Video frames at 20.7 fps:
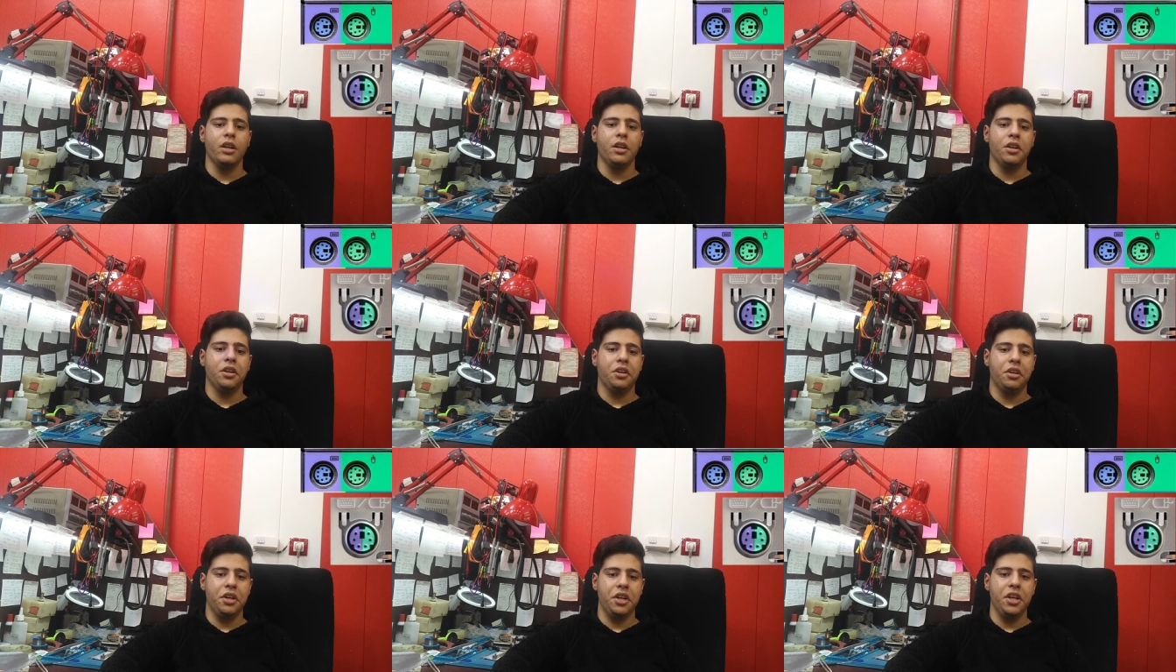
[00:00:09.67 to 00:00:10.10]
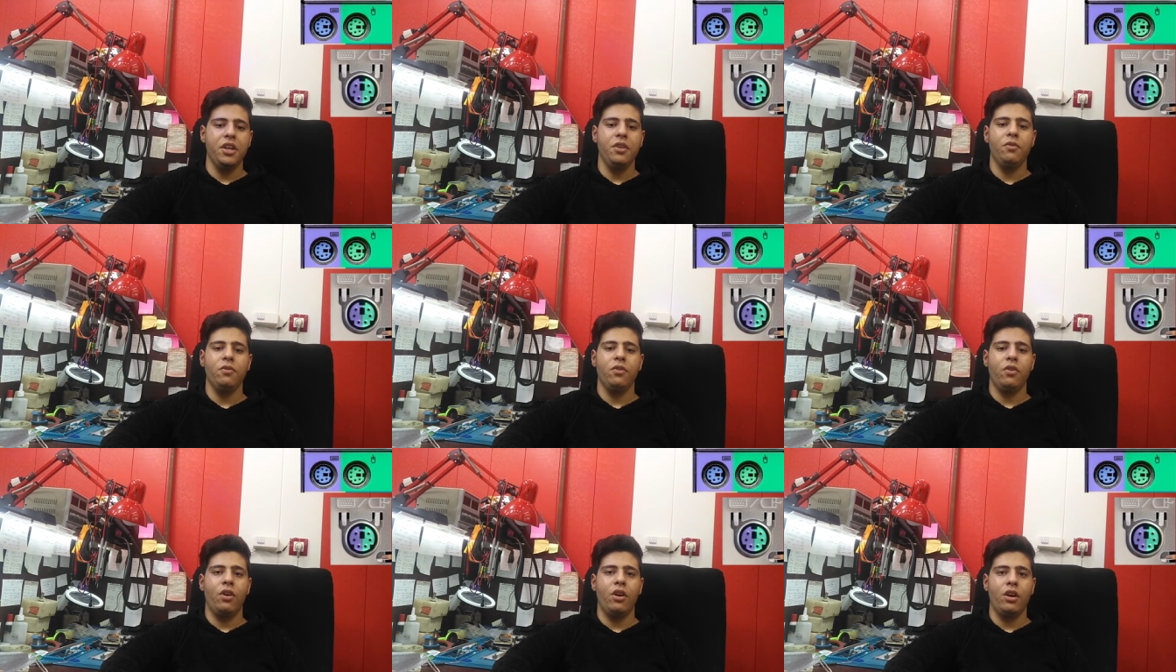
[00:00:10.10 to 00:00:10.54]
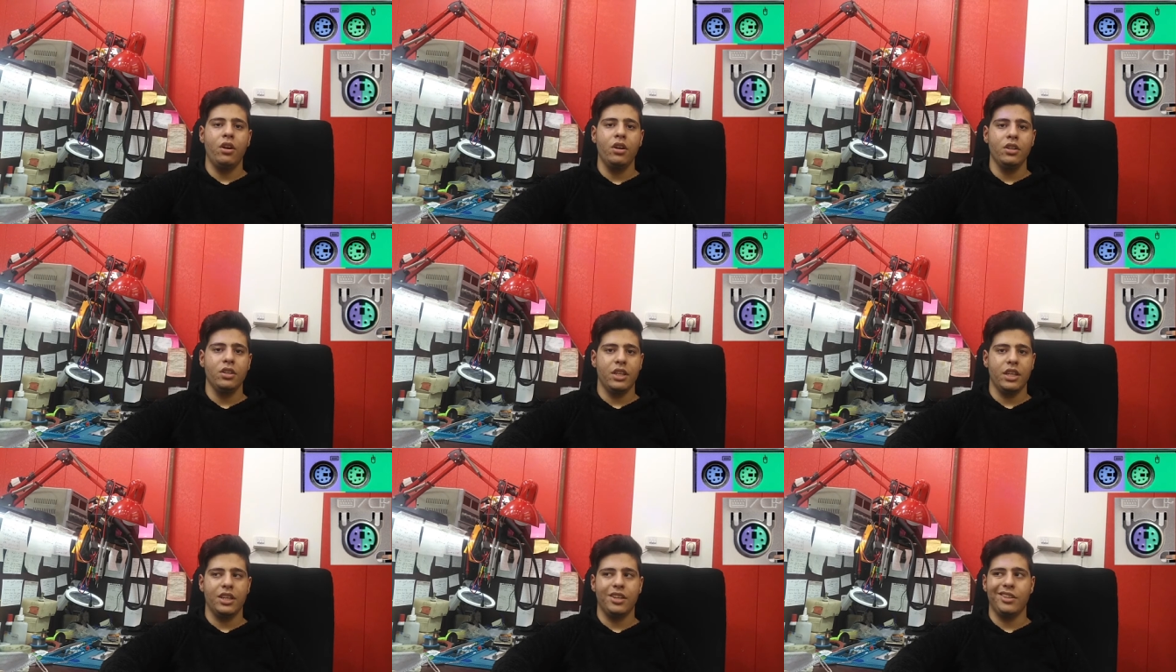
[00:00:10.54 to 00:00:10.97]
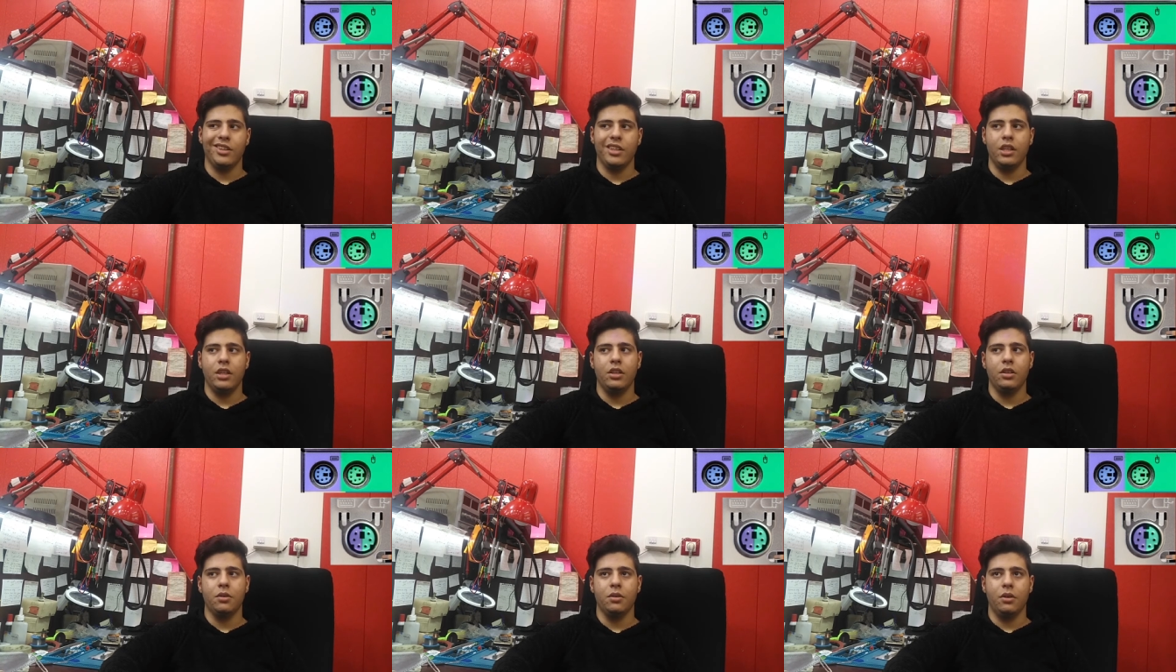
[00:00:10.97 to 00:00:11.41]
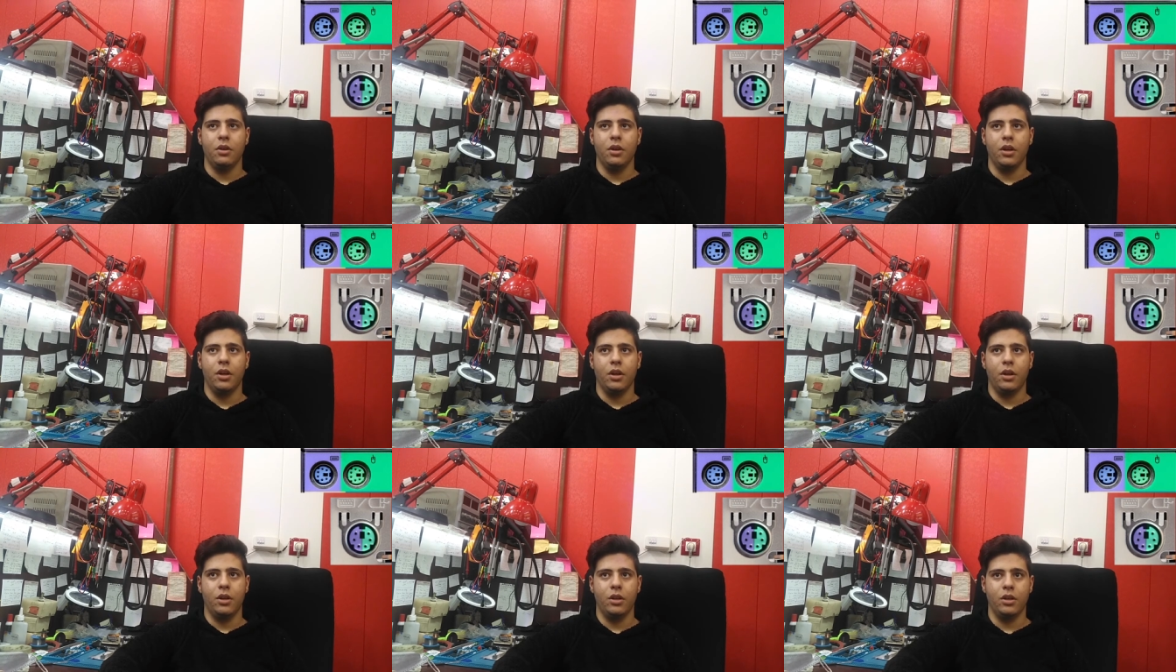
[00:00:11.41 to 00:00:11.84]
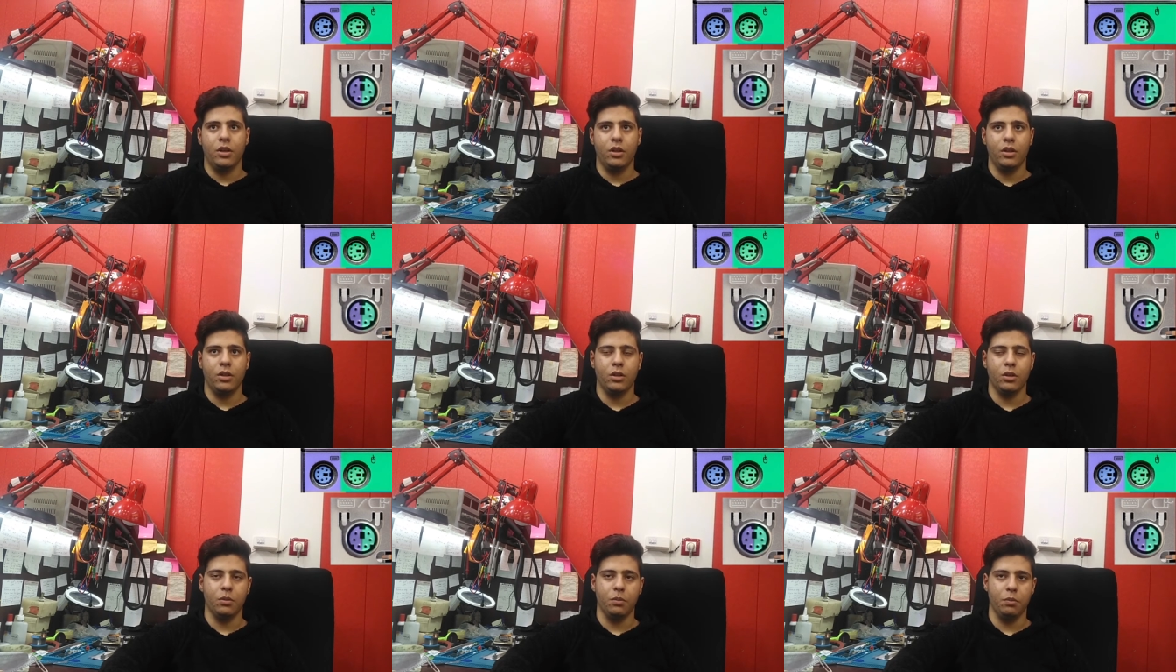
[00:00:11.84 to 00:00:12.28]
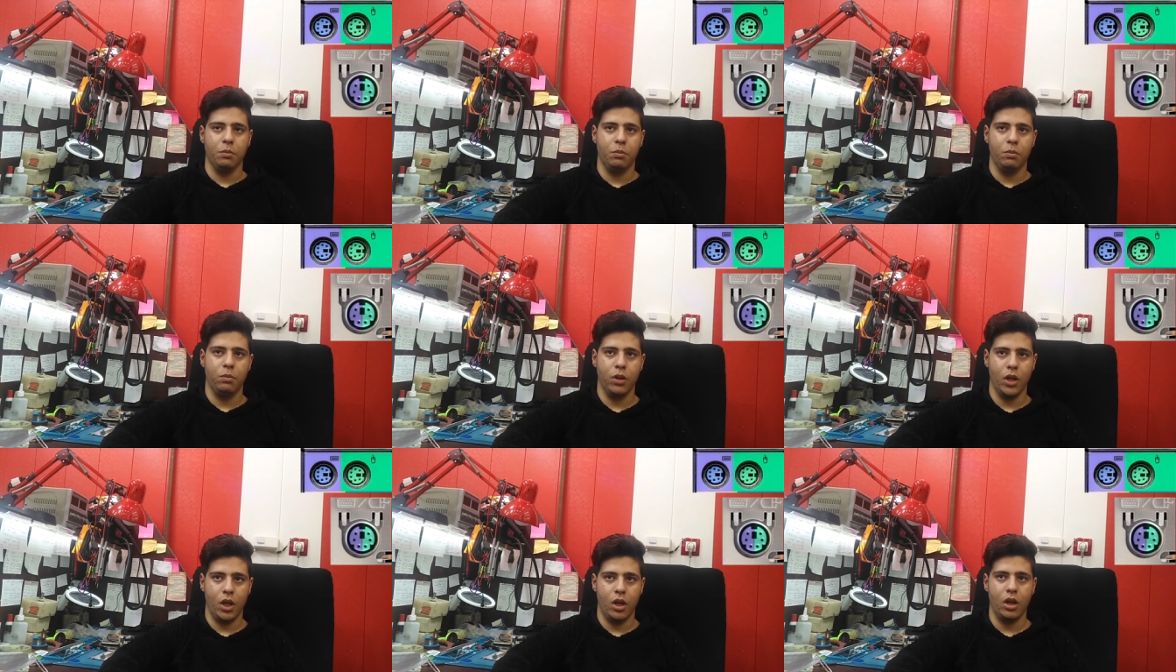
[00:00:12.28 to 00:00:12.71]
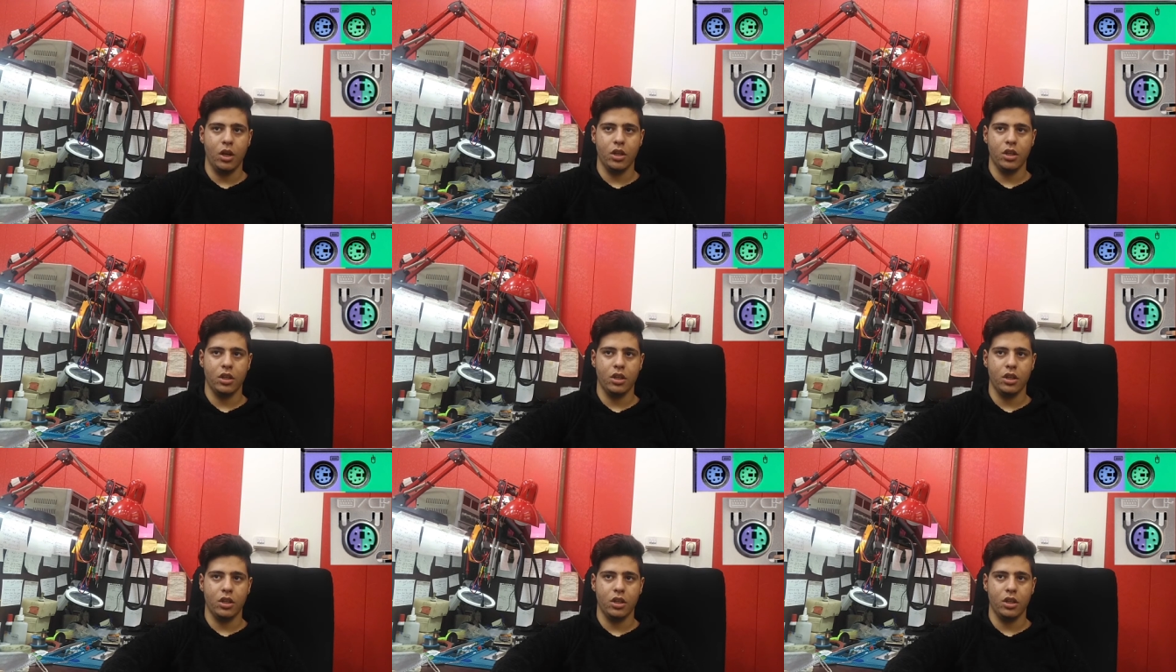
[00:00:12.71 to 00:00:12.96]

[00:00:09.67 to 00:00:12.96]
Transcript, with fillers: Green one, the green plug,